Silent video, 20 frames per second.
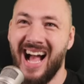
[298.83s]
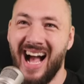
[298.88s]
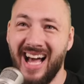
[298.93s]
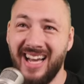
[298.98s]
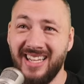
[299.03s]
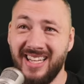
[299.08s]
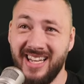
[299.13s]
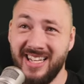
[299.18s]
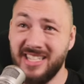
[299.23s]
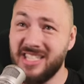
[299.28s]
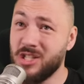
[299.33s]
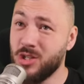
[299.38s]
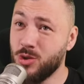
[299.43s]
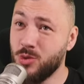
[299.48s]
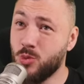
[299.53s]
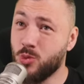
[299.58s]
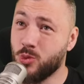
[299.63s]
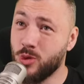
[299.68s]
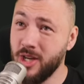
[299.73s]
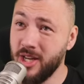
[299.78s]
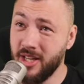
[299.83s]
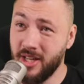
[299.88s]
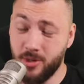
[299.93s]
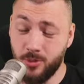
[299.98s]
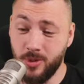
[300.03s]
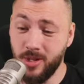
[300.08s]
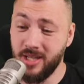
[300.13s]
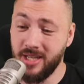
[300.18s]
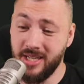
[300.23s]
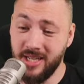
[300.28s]
unless you really,
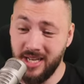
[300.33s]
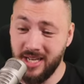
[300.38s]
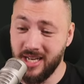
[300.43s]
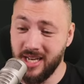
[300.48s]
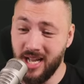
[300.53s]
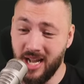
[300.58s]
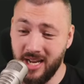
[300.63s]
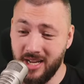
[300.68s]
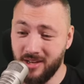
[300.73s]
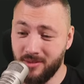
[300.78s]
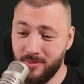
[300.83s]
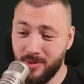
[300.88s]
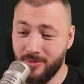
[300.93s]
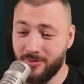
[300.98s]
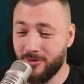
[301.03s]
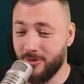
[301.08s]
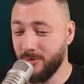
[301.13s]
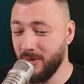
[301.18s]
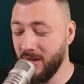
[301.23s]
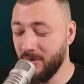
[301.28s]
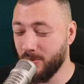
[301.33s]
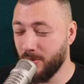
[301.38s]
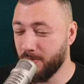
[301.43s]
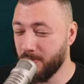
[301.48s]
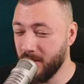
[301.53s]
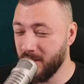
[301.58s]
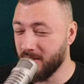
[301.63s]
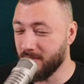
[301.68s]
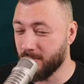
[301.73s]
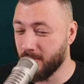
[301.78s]
really need an item. And for me, it would
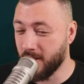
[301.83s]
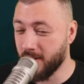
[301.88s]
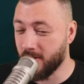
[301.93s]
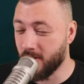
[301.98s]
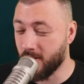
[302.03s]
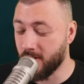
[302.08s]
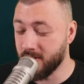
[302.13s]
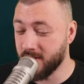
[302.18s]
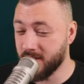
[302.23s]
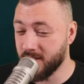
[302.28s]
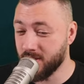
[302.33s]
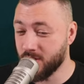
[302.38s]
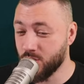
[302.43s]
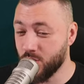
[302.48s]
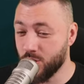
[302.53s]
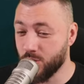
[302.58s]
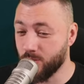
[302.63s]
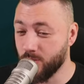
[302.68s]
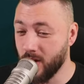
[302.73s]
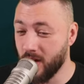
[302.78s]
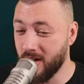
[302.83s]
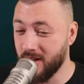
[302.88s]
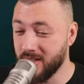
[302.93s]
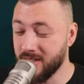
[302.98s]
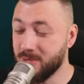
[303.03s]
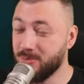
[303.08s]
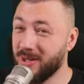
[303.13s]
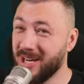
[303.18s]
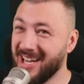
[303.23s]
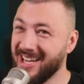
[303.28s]
be the Blood Arsen's
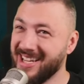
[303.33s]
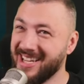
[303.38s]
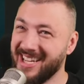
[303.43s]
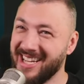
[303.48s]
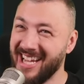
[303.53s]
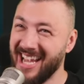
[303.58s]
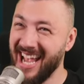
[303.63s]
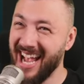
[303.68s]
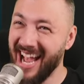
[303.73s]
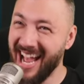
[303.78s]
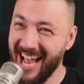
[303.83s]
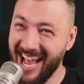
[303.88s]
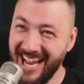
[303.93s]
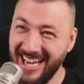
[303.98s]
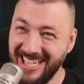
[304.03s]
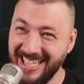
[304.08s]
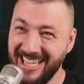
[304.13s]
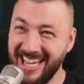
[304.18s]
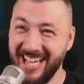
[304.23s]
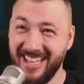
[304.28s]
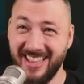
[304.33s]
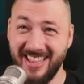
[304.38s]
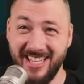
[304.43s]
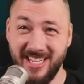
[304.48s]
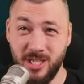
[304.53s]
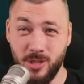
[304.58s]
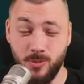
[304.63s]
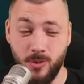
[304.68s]
Cuirass, but I can get this